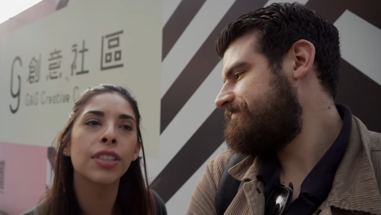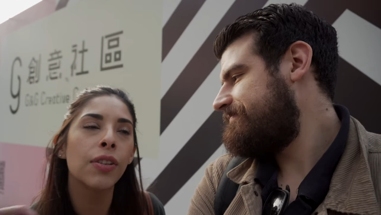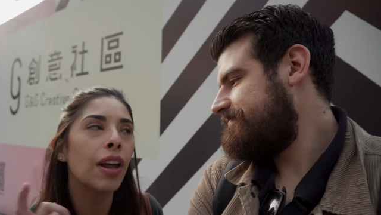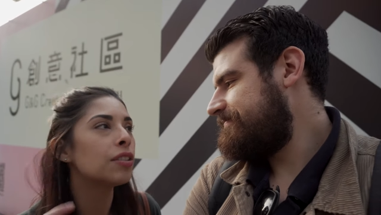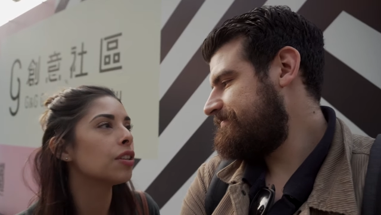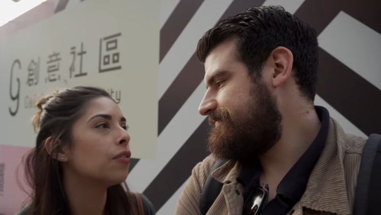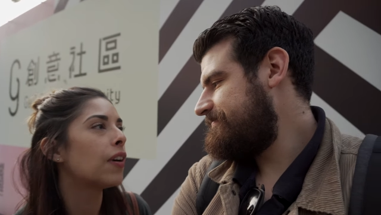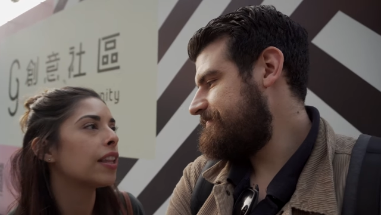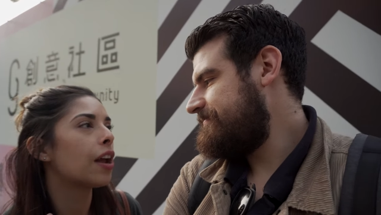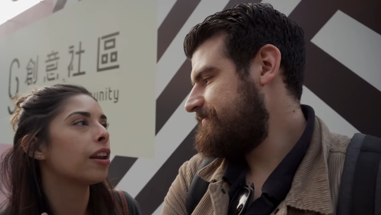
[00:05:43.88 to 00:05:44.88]
Speaker 1: So now to go
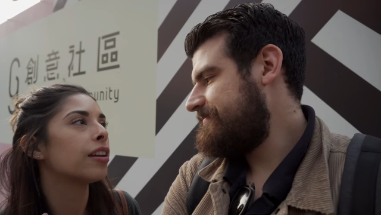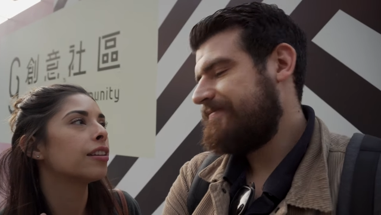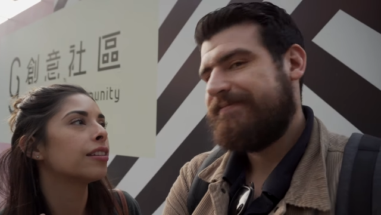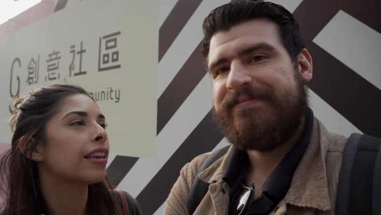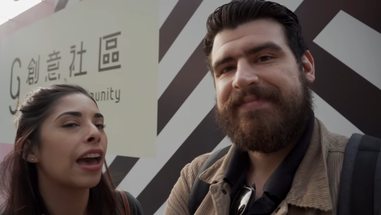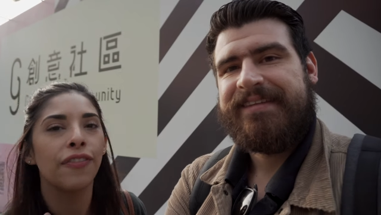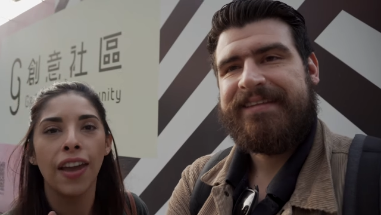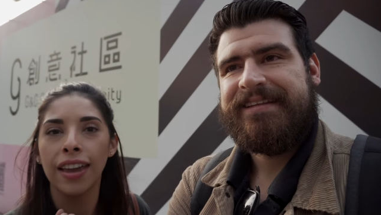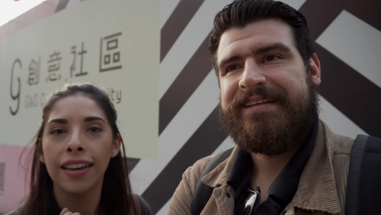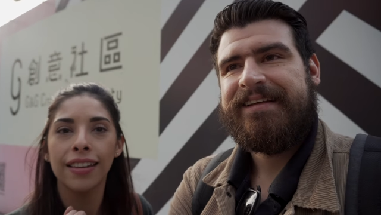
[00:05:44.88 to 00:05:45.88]
find that
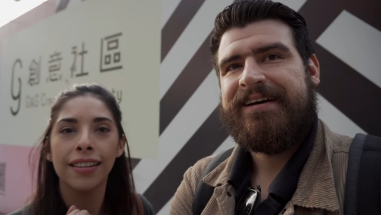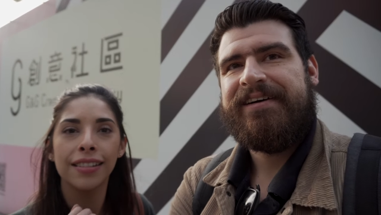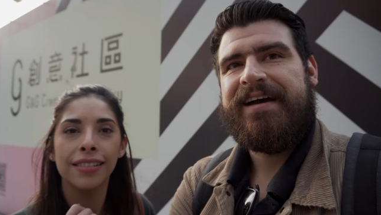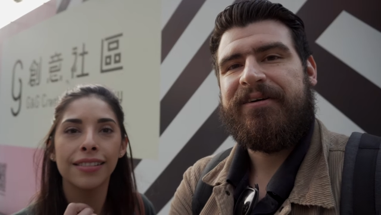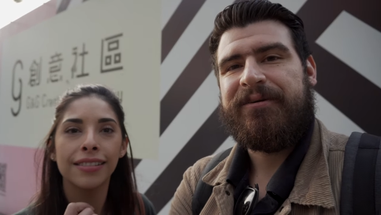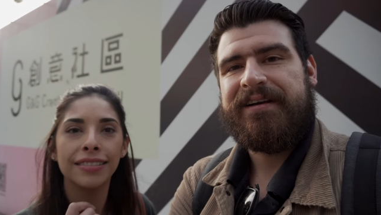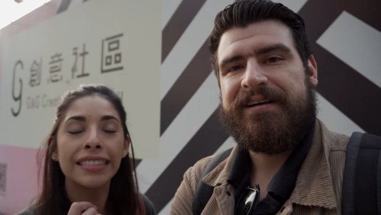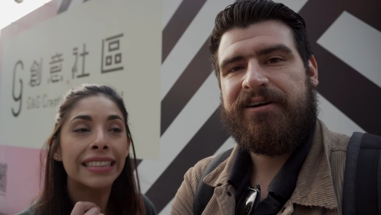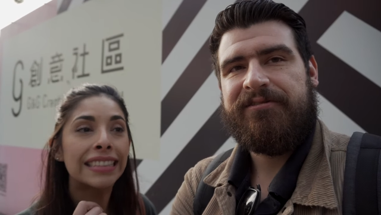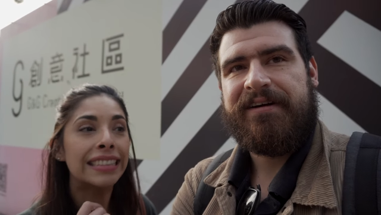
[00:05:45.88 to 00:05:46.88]
cafe.
Speaker 2: Oh yeah, we're
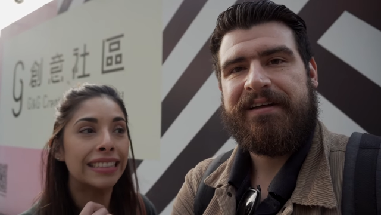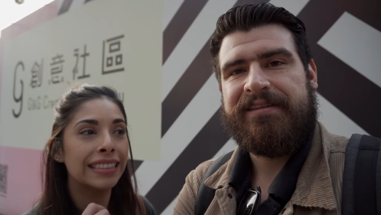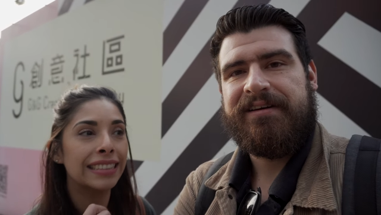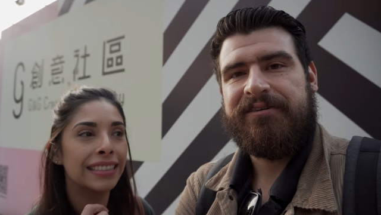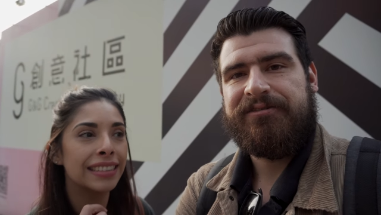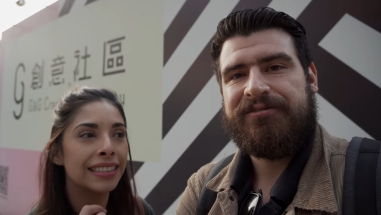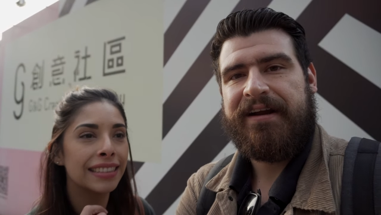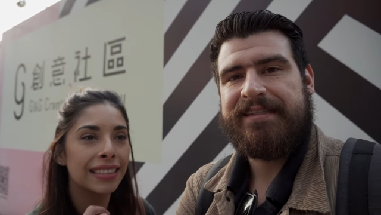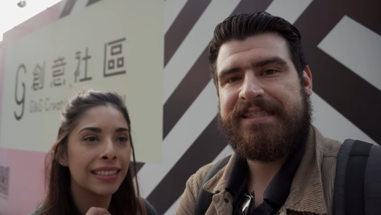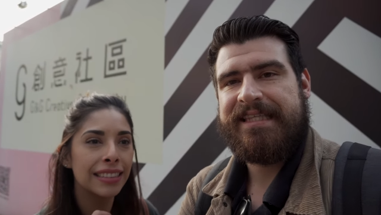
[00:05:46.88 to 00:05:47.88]
gonna go find the
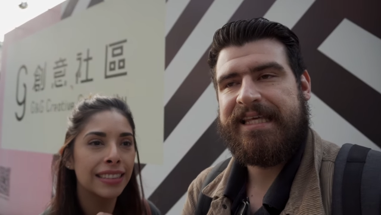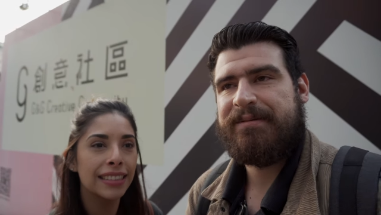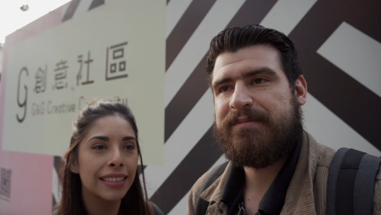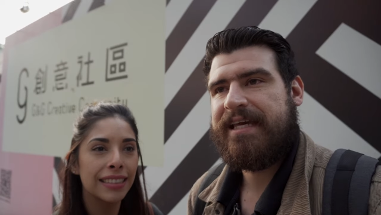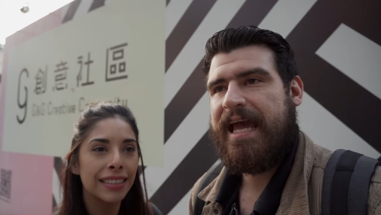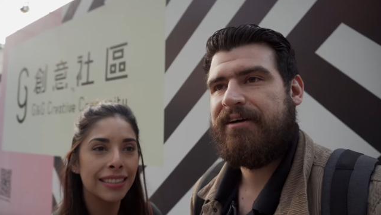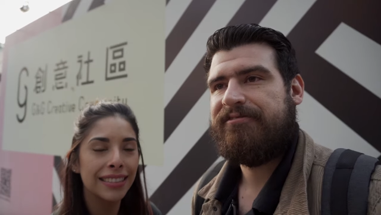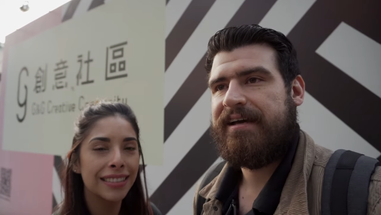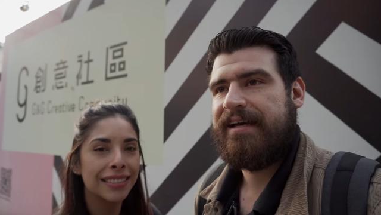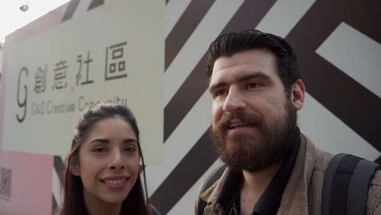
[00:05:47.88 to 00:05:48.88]
Friends themed
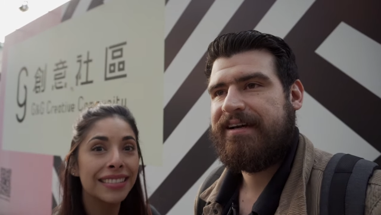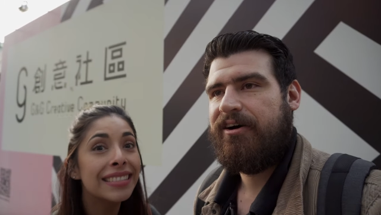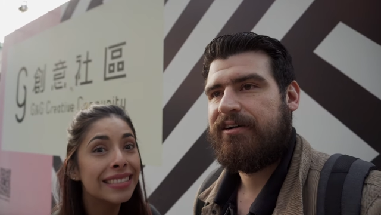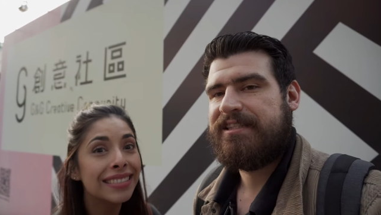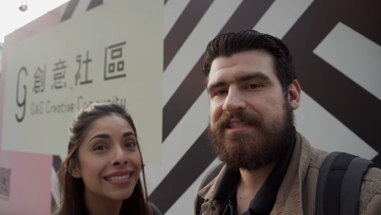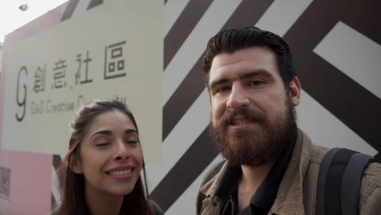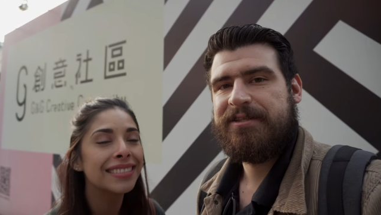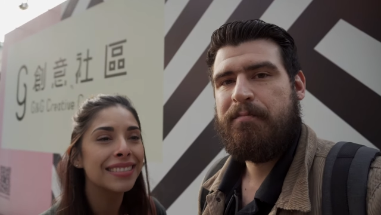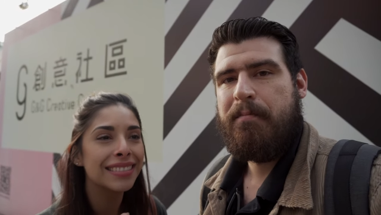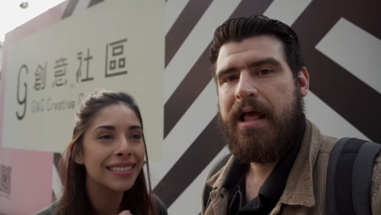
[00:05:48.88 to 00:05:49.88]
cafe called
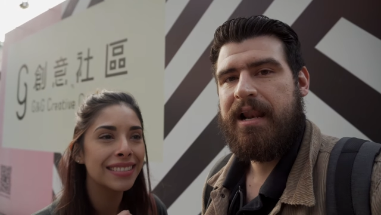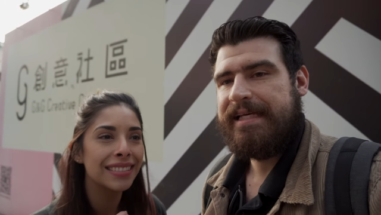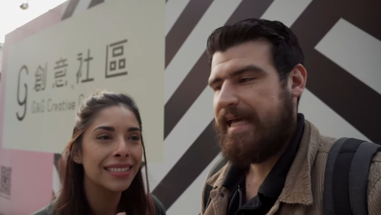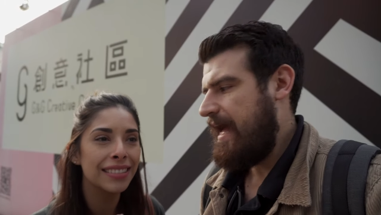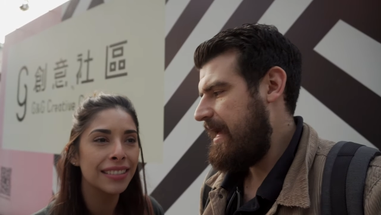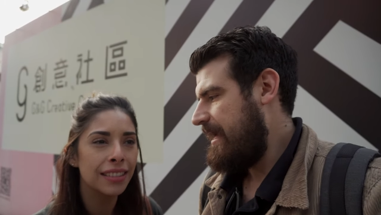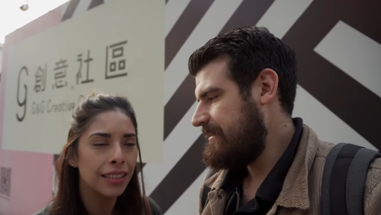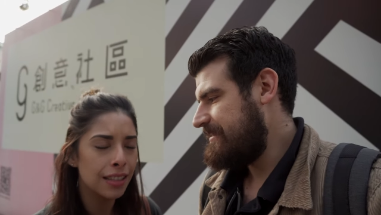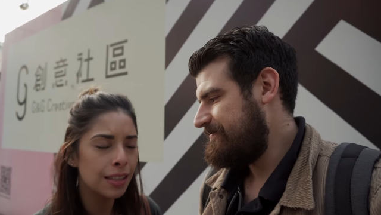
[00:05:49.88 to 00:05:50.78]
Smelly Cat.